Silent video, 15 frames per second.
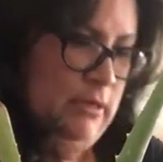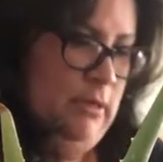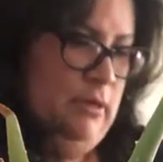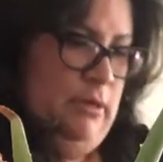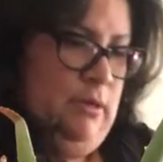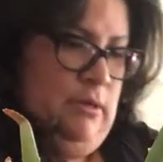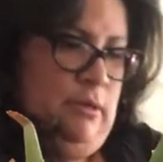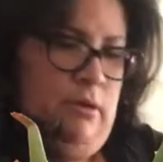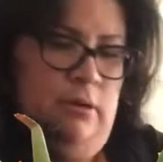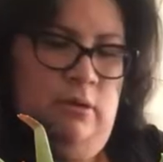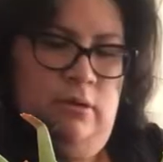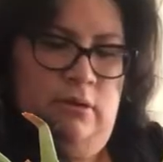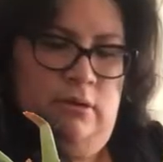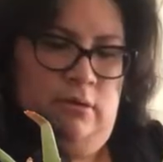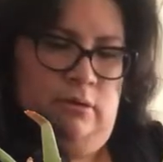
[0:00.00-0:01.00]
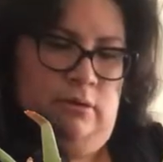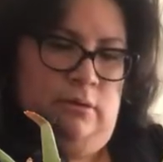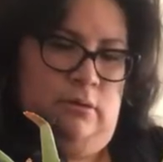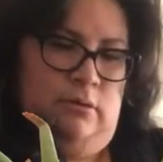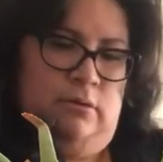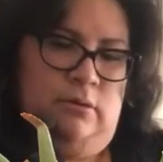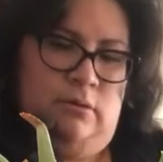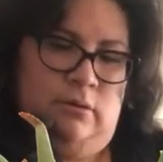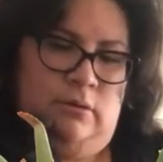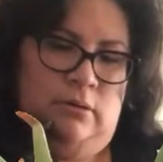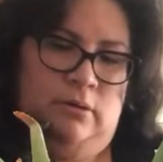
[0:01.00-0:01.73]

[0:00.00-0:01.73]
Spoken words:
[no speech]